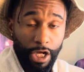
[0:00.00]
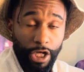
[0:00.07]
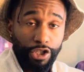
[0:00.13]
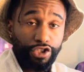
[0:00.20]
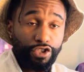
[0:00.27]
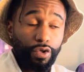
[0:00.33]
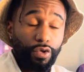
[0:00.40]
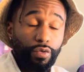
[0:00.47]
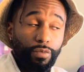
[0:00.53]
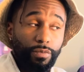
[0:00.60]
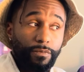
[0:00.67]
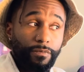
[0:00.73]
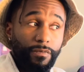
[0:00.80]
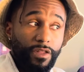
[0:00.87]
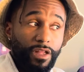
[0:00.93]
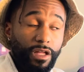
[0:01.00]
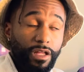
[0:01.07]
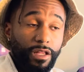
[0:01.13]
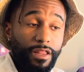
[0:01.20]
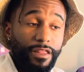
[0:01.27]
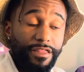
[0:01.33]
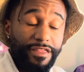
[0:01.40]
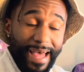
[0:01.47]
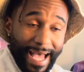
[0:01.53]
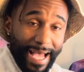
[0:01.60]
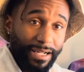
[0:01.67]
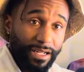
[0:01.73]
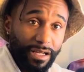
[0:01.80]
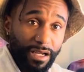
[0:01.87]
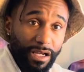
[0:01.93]
So
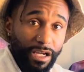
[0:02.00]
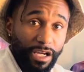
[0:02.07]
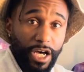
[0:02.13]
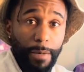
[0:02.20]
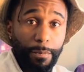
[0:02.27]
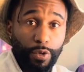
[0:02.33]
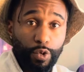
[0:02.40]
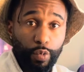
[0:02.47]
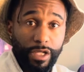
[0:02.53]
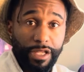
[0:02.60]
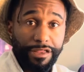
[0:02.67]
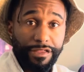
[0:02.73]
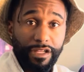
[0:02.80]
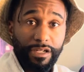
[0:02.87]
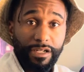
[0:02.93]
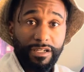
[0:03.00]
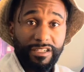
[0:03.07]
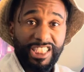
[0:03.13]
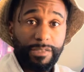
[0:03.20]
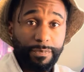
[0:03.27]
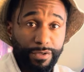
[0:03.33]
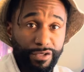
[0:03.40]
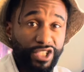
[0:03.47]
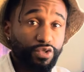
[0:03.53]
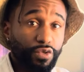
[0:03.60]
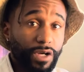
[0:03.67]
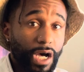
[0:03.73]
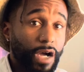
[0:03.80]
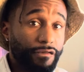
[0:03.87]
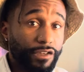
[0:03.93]
that coupled with spiritual
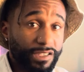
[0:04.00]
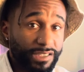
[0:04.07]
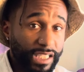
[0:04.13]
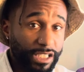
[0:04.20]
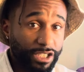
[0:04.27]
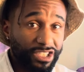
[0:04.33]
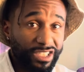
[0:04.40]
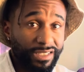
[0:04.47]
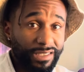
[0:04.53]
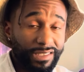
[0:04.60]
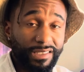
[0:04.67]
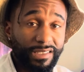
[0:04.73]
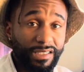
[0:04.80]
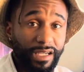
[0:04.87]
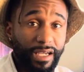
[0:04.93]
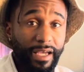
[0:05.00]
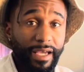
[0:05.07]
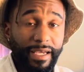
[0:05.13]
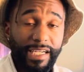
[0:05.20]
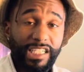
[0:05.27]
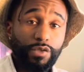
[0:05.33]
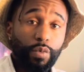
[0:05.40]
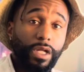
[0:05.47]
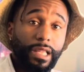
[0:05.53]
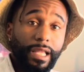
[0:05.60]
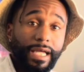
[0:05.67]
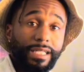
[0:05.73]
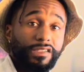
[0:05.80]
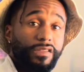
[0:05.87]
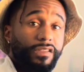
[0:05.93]
conversations is what
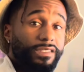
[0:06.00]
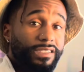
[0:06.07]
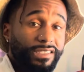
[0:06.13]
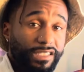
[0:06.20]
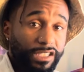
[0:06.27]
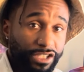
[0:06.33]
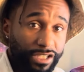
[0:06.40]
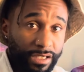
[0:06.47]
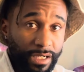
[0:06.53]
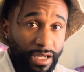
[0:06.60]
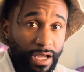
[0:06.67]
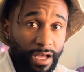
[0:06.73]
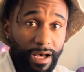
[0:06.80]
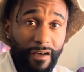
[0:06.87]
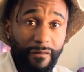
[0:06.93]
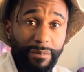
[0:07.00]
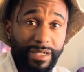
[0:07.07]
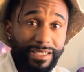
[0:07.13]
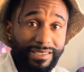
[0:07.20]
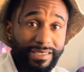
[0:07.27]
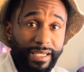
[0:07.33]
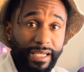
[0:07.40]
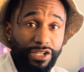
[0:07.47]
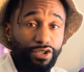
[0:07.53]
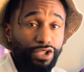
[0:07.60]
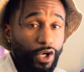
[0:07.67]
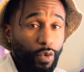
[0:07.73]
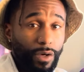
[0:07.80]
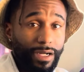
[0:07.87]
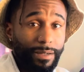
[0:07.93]
led to the decision of me saying, you
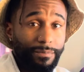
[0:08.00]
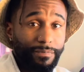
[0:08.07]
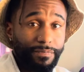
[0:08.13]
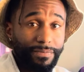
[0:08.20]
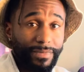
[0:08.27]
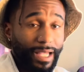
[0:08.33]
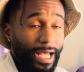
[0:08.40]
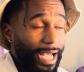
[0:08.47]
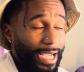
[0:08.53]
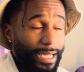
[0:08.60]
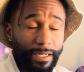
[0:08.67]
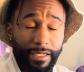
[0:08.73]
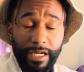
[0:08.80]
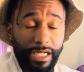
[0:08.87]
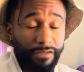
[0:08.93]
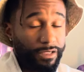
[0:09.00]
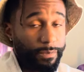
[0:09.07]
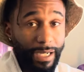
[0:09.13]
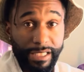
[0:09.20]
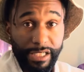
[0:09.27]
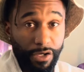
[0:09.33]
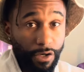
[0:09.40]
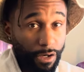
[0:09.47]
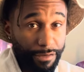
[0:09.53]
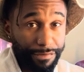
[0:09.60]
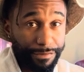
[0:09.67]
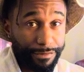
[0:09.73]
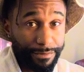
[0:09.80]
know what? I got to cut everybody off.